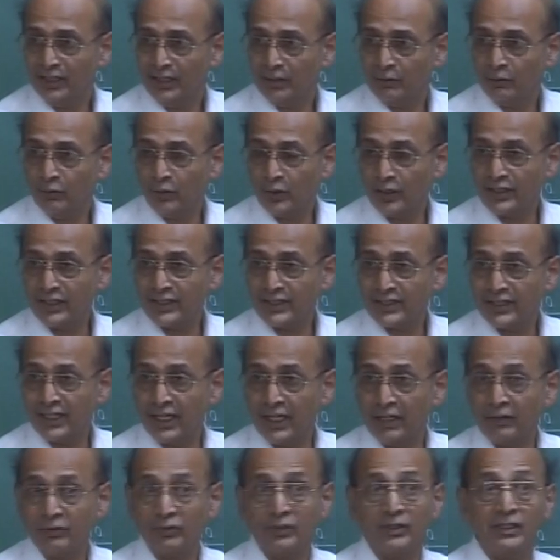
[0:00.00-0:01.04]
for this
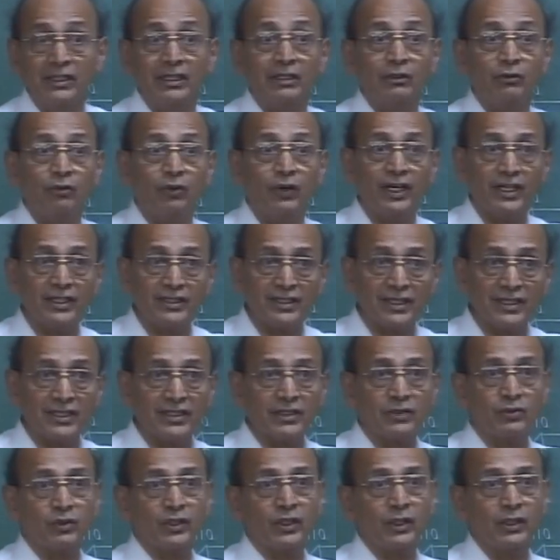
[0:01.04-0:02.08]
graph. Vertices
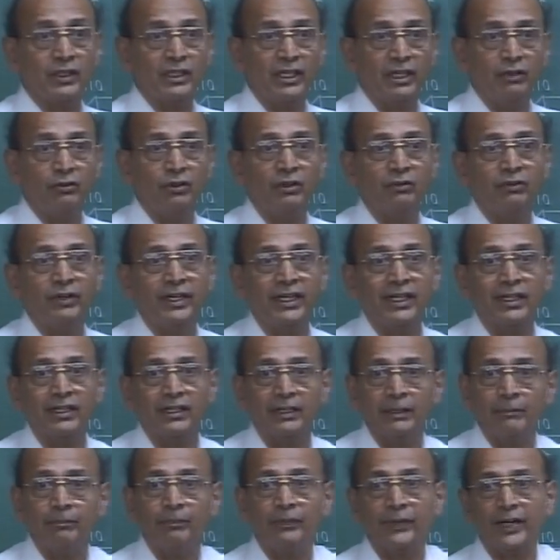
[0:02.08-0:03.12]
with even weight
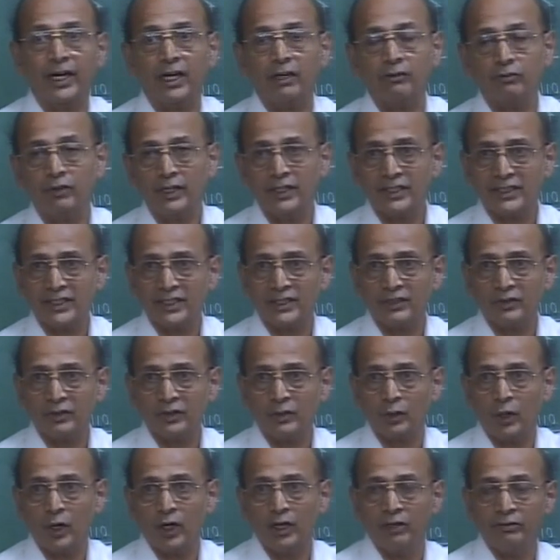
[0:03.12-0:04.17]
and vertices with
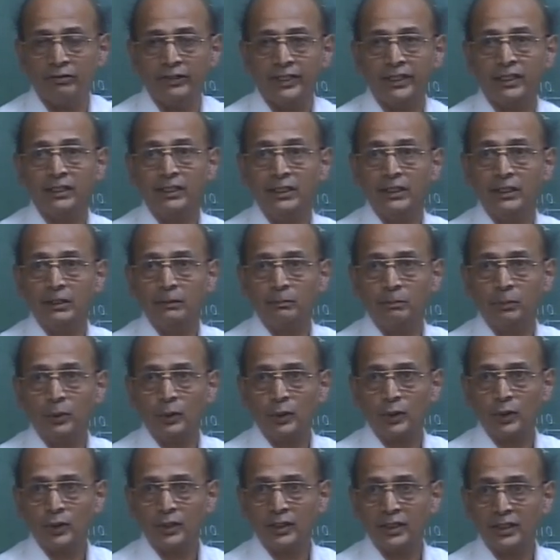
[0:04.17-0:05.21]
odd weight put
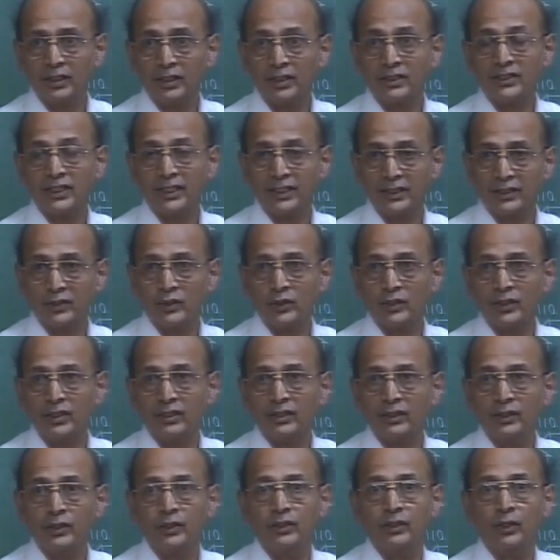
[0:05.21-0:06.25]
on the other side. So
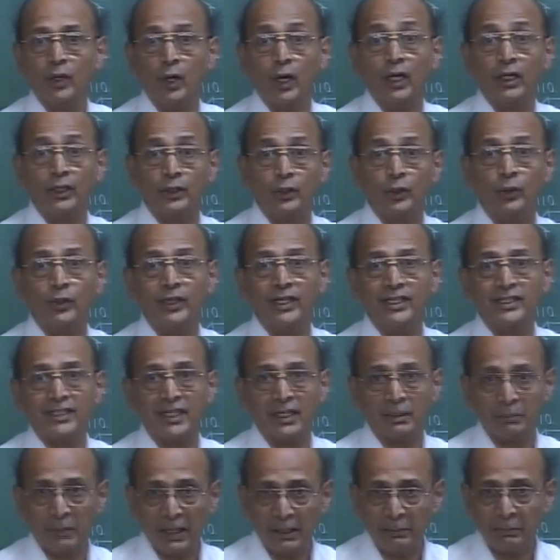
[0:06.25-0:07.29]
all QKs are
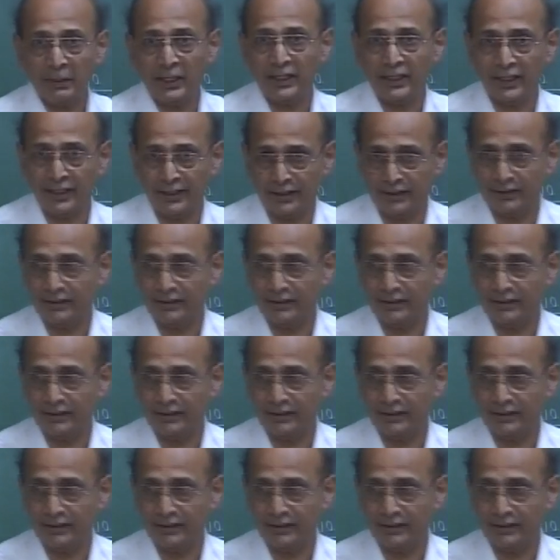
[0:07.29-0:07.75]
bipartite.